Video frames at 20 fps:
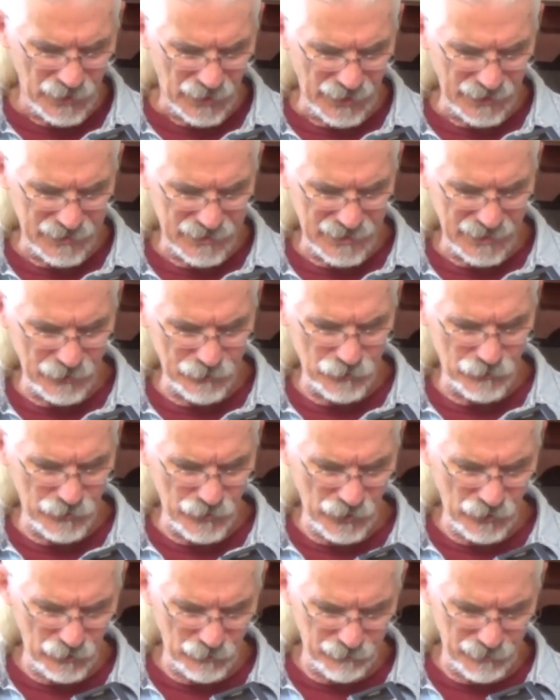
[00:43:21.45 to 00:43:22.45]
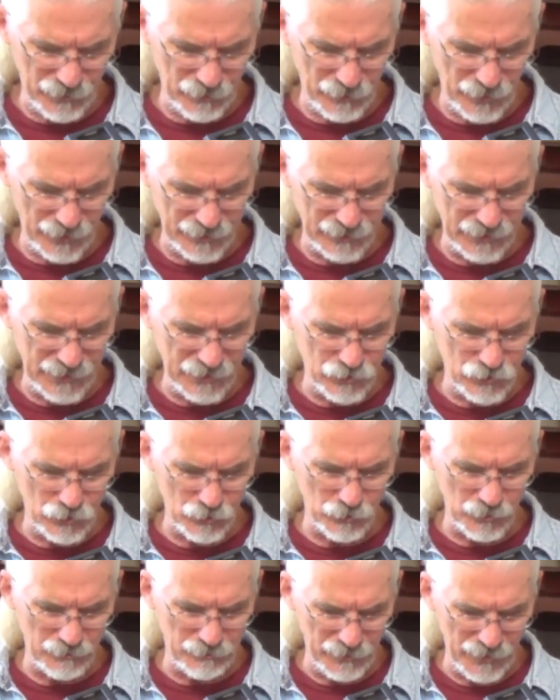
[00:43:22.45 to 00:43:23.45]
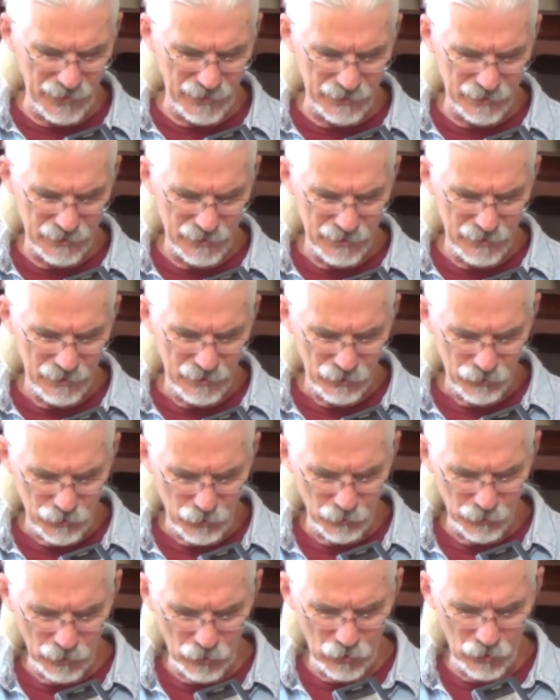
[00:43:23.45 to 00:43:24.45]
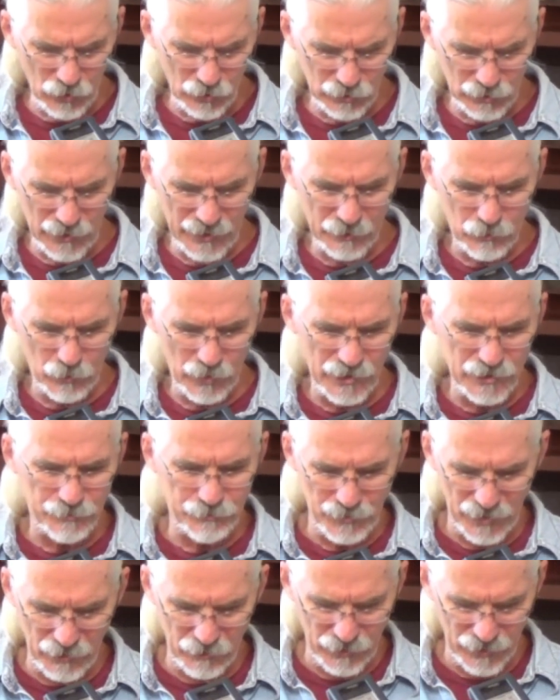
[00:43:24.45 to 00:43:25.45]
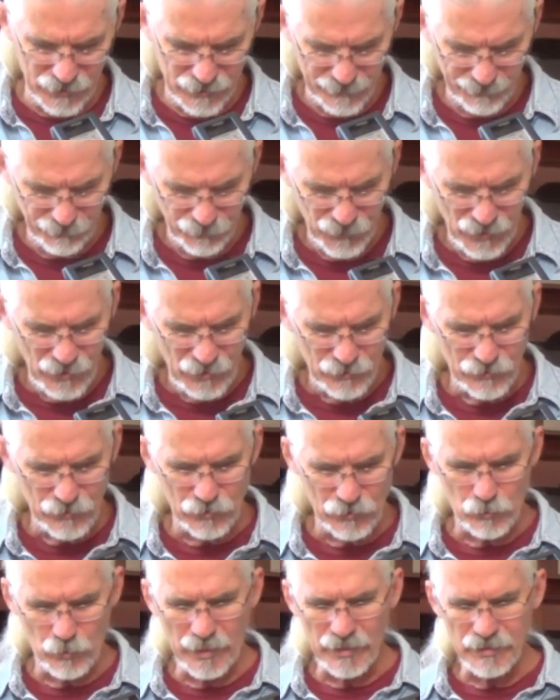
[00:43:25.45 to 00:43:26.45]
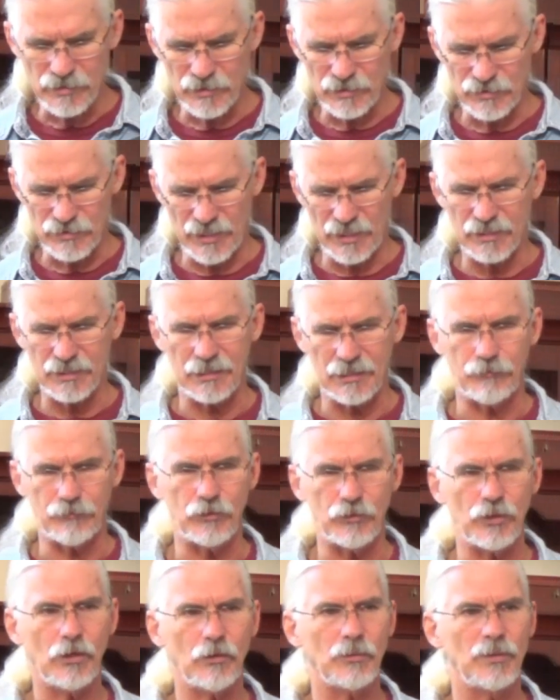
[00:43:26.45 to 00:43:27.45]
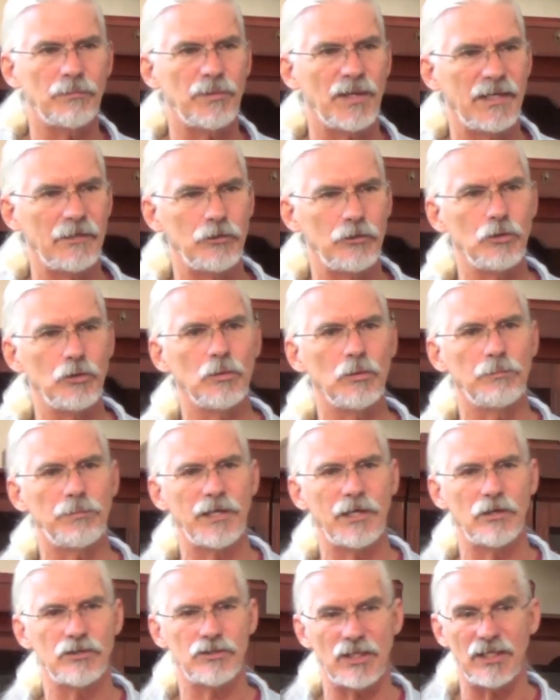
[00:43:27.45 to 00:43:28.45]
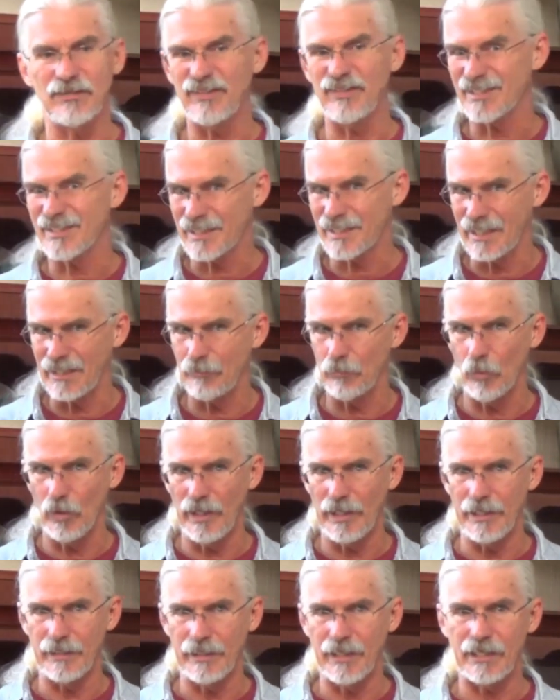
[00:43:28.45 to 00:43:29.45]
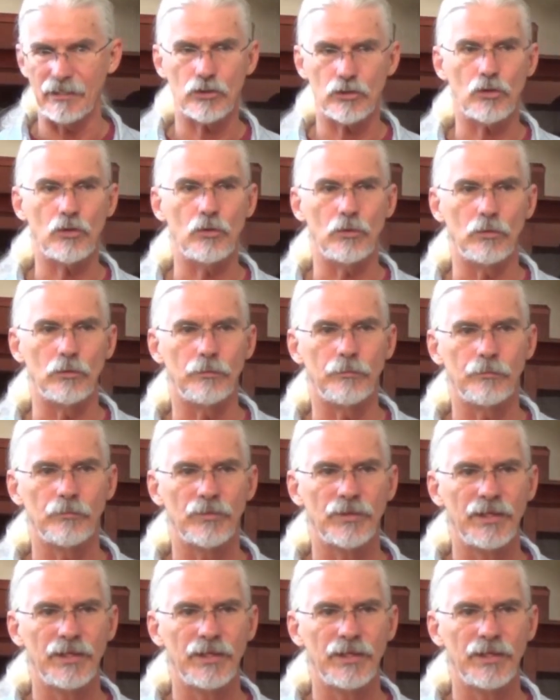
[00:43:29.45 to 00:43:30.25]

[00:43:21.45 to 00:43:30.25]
I tell you no, but unless you repent, you will all likewise perish. So twice he says, If you don't repent, you will perish in the same way. As who?